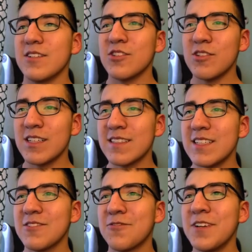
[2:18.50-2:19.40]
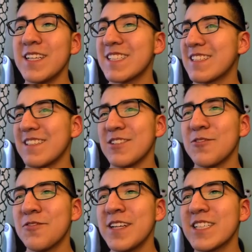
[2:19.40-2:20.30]
so let's say you finish
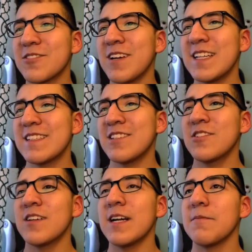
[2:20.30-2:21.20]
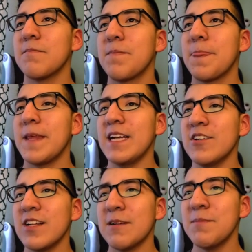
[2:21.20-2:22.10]
Rain Town, alright? And
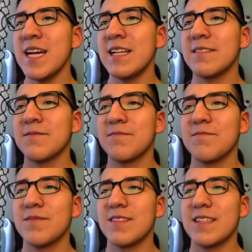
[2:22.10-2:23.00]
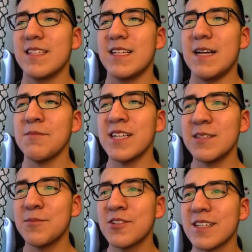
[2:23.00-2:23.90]
you're like, man, I'm kind
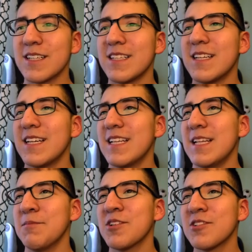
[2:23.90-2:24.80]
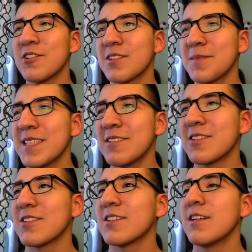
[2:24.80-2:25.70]
of bored. Let me go do something
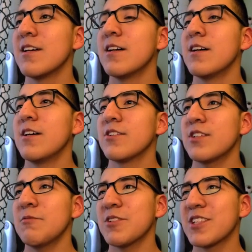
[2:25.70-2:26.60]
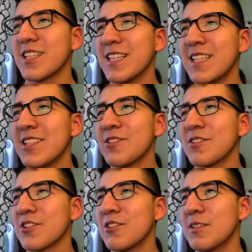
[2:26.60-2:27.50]
else. Then what you're gonna do
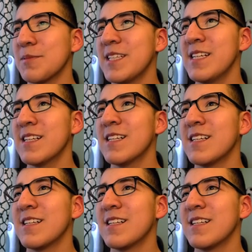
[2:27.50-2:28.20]
is go up here.